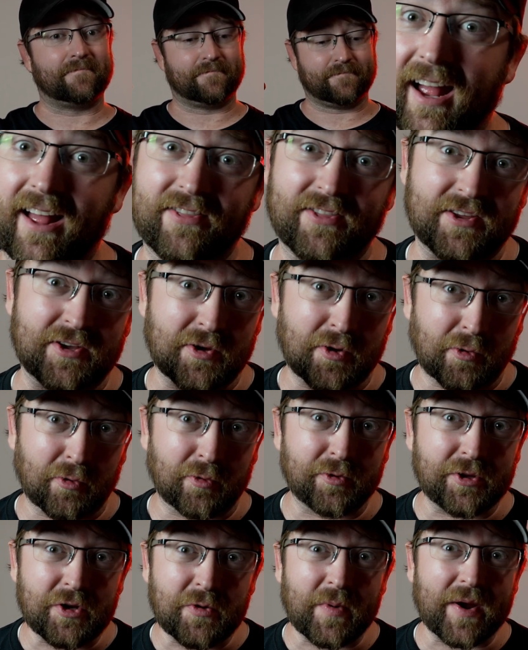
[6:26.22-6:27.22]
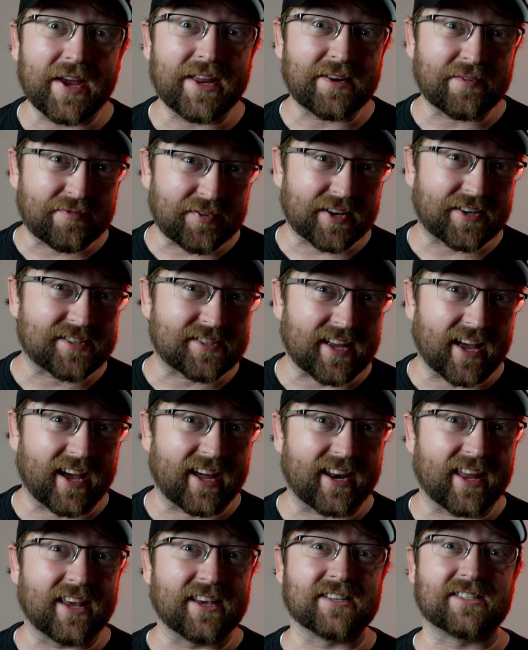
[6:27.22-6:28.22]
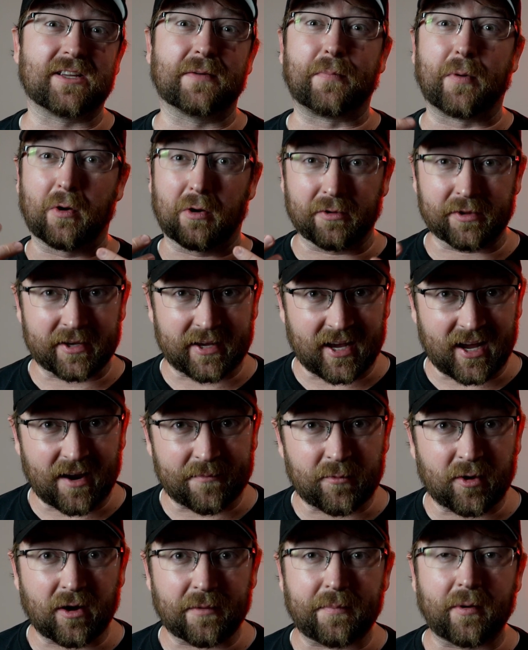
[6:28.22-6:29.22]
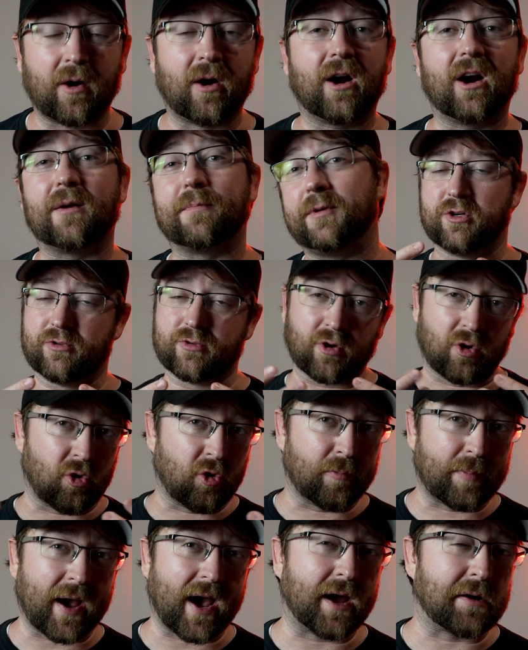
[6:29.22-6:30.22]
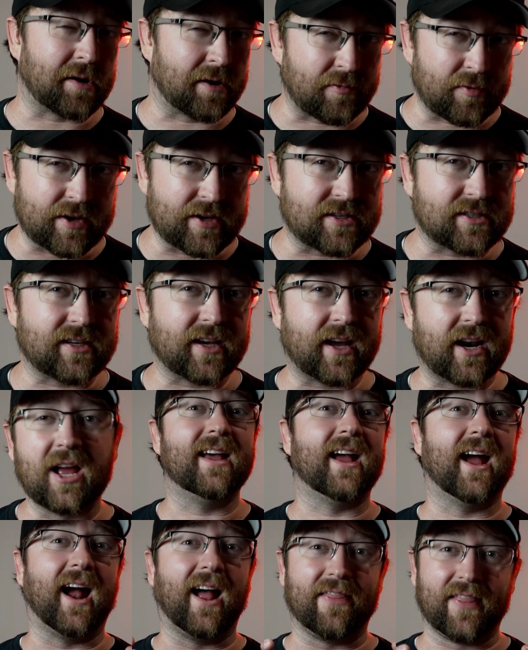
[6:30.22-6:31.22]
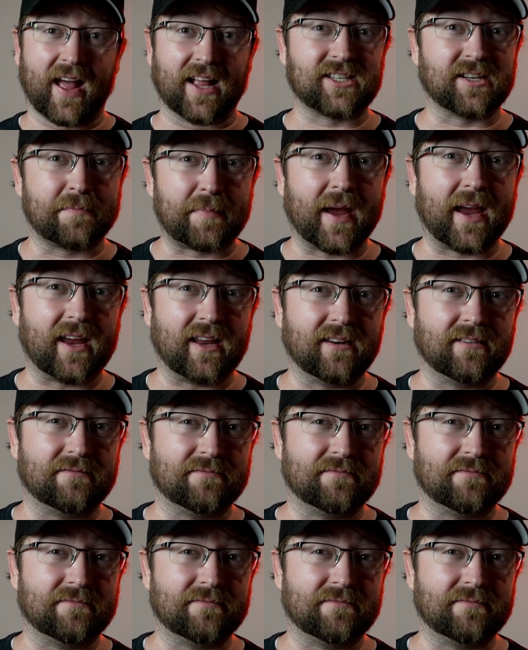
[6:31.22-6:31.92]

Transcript: And the only way to fix that is to pull the camera apart, do the whole battery reset, and that's a pain.